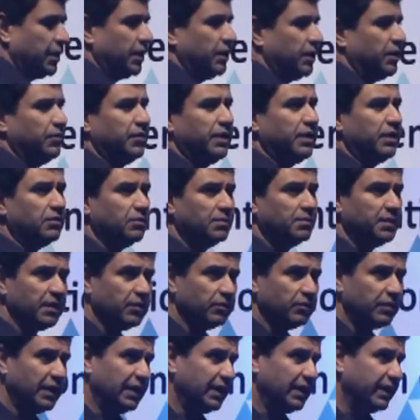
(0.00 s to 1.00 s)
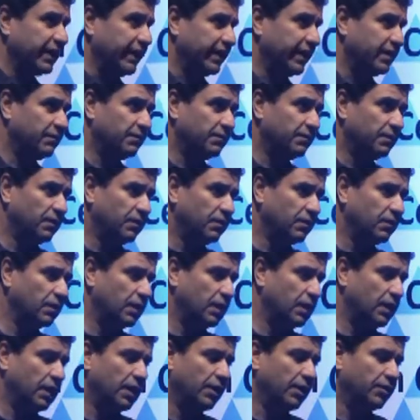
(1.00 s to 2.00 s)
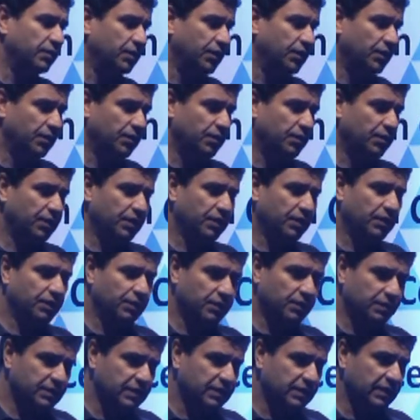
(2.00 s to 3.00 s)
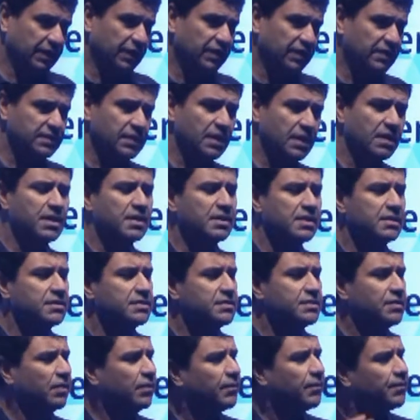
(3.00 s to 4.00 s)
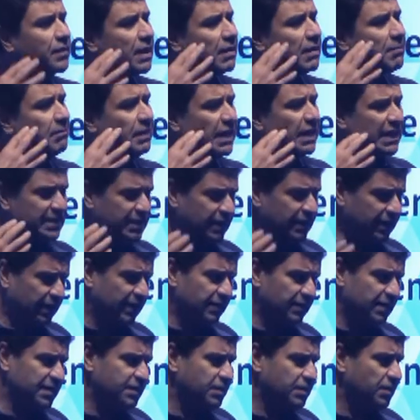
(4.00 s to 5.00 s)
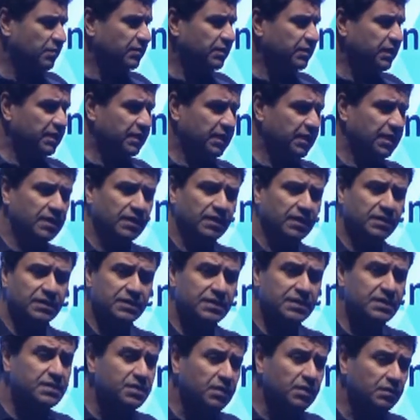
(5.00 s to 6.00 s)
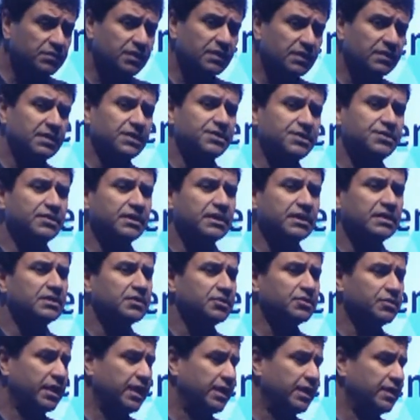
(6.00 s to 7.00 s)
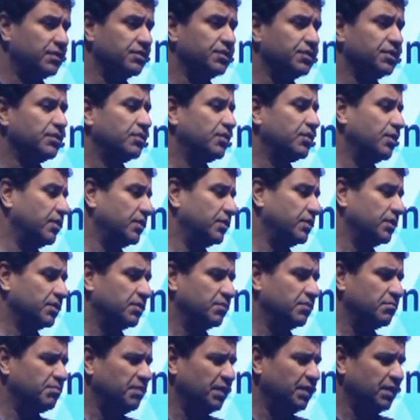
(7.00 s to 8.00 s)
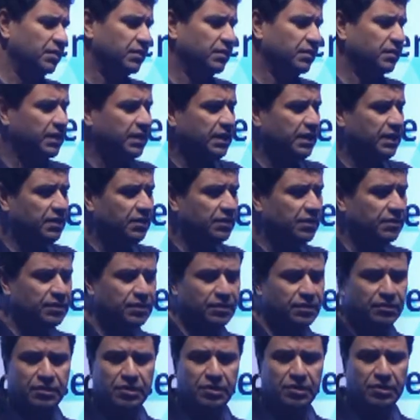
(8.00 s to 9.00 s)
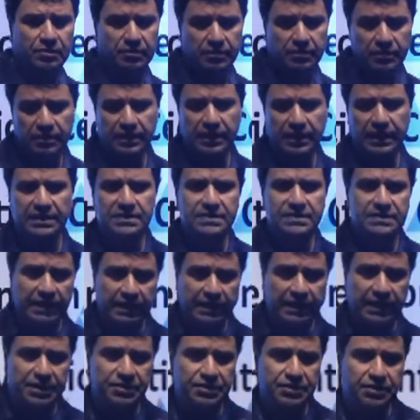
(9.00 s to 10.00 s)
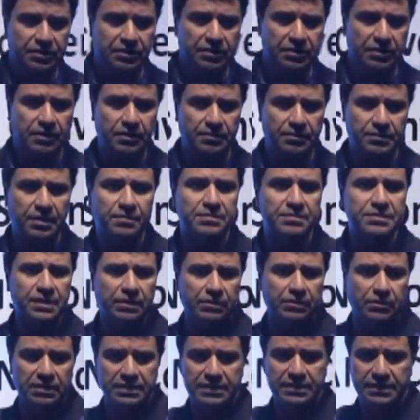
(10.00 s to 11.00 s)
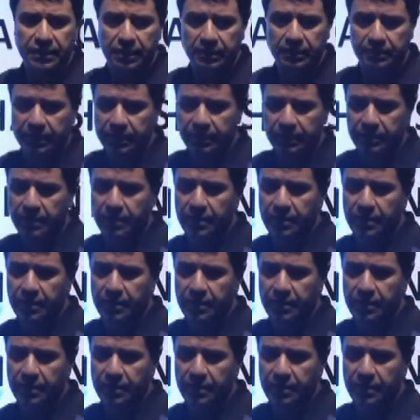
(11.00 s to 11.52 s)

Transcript: You need to be really careful how do you use this. So basically this is something that you can try on your own computer, on your own installation of SQL Server.